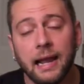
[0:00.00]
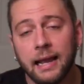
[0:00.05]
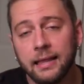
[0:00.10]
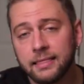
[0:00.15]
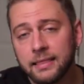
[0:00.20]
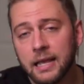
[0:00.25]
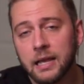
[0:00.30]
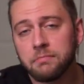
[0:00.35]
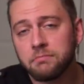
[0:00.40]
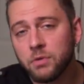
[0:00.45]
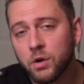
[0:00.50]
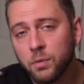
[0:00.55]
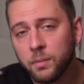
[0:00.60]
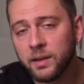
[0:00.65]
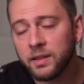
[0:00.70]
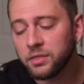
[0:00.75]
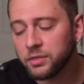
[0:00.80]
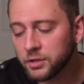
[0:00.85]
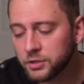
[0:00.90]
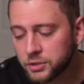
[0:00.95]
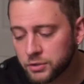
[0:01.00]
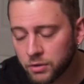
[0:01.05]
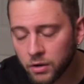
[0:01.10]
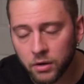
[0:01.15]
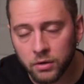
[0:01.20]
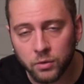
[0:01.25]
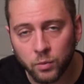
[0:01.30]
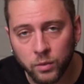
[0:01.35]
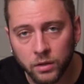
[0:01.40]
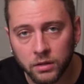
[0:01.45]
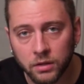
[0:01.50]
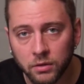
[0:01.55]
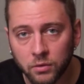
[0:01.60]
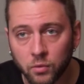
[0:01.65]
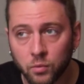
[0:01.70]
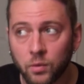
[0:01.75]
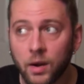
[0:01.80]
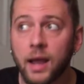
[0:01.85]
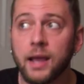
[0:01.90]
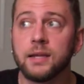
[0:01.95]
At that moment, the drone will
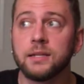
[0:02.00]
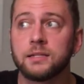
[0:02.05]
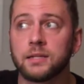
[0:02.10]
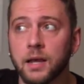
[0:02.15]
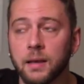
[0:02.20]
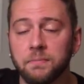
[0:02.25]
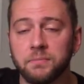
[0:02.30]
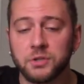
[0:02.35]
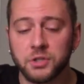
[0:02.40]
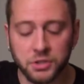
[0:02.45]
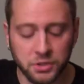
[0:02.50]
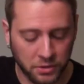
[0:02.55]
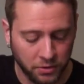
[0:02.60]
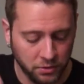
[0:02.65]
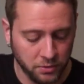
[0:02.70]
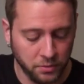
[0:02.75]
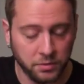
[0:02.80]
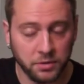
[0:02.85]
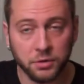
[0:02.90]
rise up to